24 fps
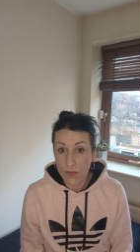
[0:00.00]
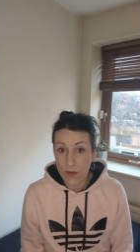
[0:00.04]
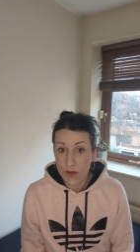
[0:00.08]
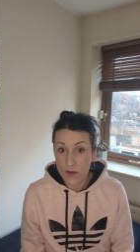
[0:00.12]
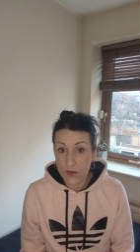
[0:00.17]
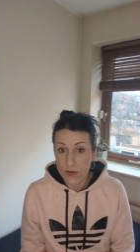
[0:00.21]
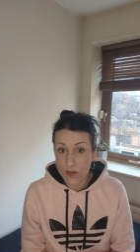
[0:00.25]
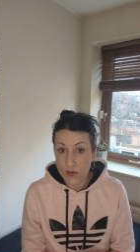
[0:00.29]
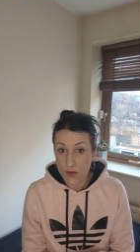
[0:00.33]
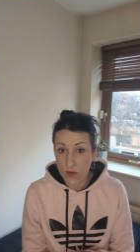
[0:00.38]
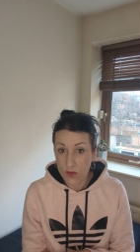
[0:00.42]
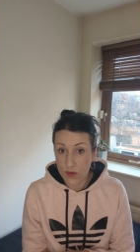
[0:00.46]

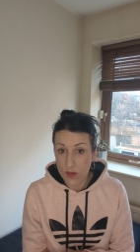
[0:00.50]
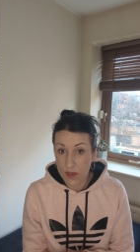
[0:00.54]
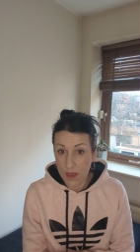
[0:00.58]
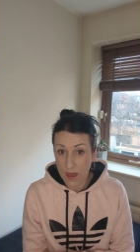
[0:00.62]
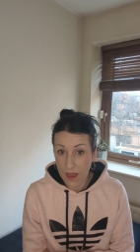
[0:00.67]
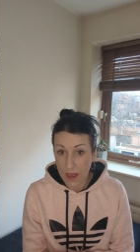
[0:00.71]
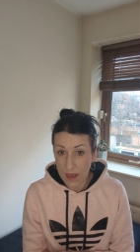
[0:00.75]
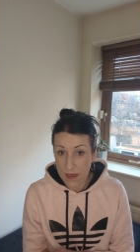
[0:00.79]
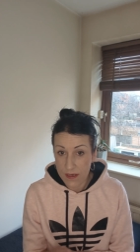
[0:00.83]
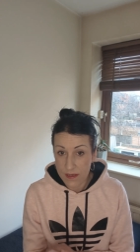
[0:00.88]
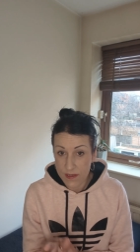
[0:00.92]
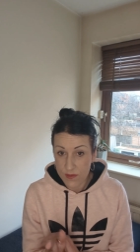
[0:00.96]
Because all the
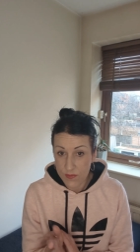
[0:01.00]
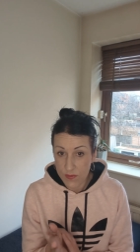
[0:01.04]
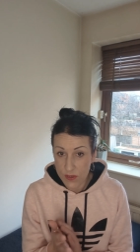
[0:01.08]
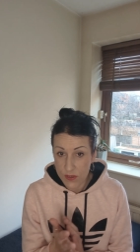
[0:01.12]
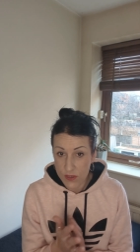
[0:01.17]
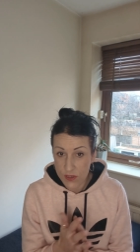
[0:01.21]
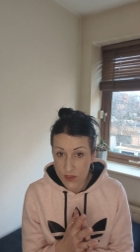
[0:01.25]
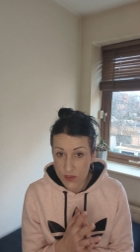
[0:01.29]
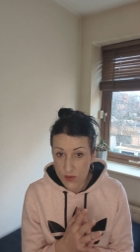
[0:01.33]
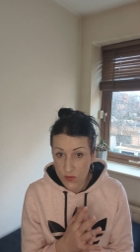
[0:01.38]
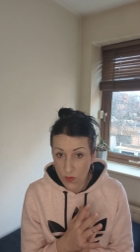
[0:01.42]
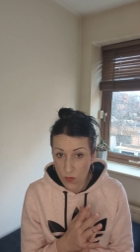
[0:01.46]
hands were
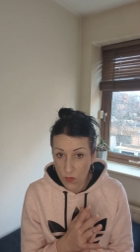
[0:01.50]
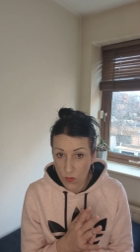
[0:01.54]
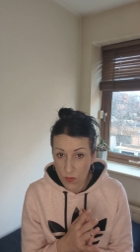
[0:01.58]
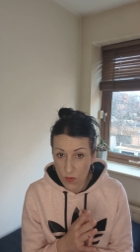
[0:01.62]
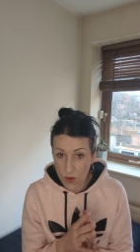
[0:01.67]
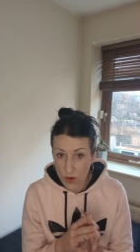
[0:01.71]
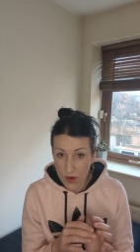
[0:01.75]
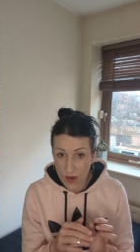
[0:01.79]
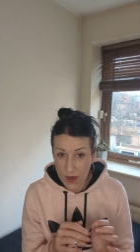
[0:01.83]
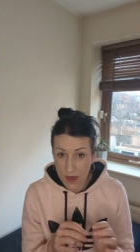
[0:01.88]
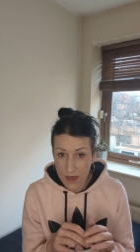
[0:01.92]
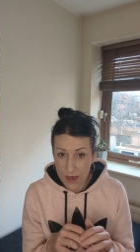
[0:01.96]

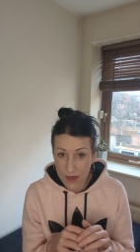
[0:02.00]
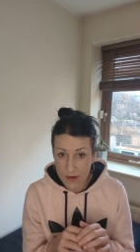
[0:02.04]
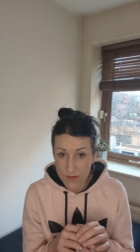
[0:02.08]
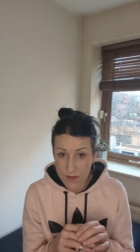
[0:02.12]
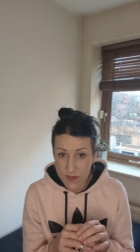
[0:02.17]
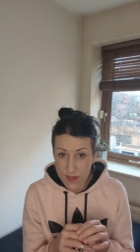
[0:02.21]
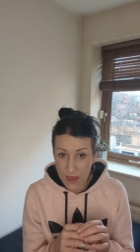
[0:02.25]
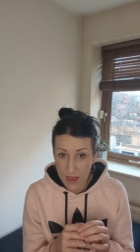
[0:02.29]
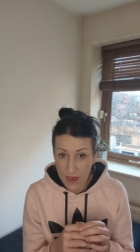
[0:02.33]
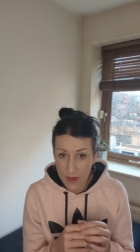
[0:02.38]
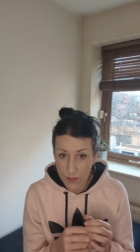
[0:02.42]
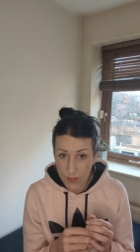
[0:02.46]
sore and there
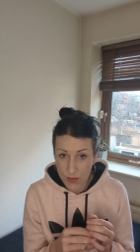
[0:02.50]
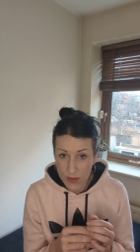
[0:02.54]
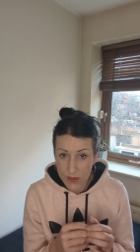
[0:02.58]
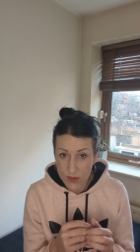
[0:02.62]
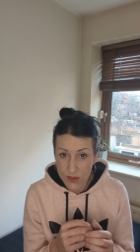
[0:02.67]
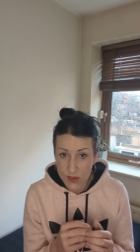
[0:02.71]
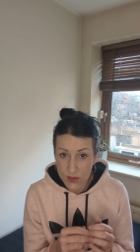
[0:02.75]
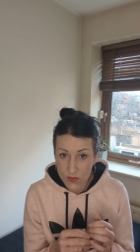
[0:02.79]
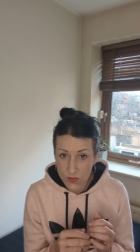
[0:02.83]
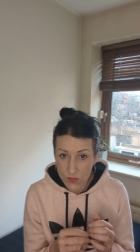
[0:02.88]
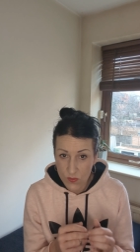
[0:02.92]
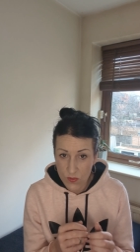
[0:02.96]
was like big
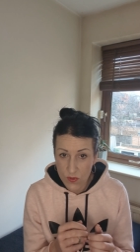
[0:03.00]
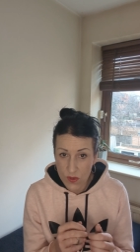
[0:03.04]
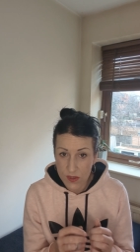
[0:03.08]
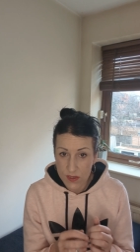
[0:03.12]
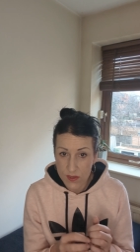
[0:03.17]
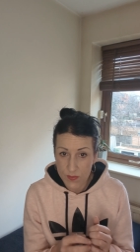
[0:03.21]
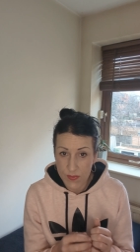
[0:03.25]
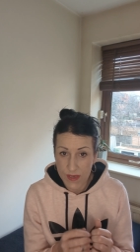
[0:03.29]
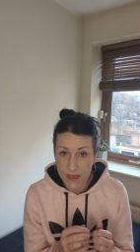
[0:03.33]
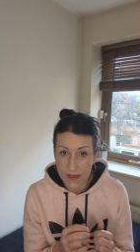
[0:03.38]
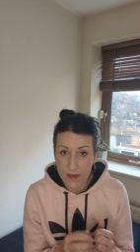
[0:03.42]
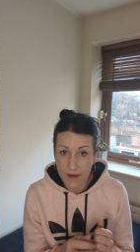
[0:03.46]

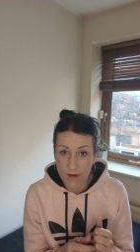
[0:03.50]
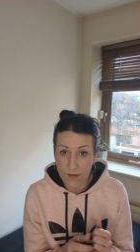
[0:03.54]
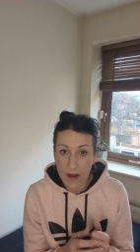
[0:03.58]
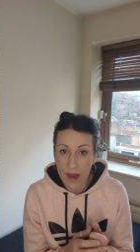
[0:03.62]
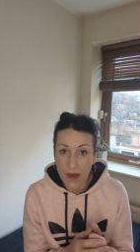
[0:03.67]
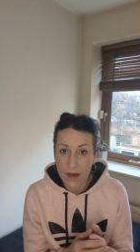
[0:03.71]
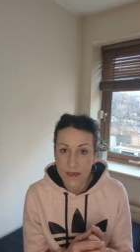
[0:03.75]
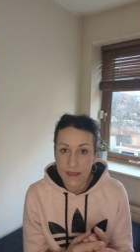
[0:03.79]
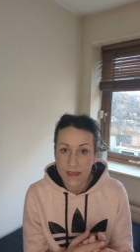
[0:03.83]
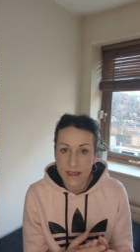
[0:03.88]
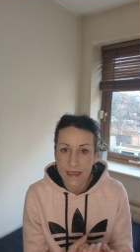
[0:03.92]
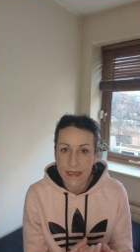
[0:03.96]
sores, big
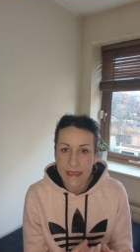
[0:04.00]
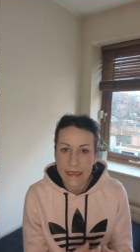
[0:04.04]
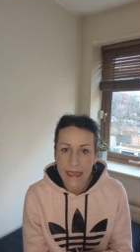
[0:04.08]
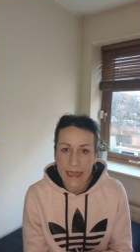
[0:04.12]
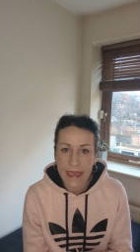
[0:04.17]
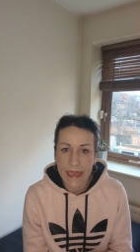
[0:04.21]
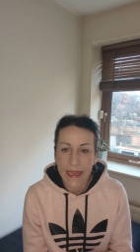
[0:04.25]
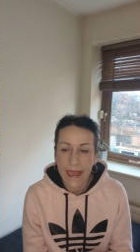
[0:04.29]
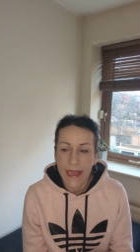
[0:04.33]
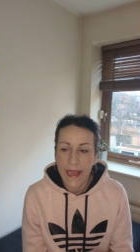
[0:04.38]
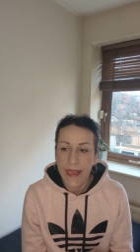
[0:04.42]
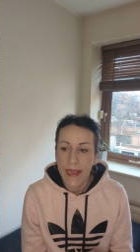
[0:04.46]
cracks in
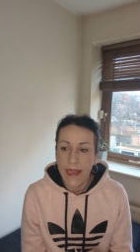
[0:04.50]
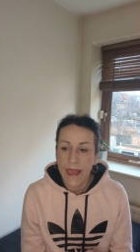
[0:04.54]
there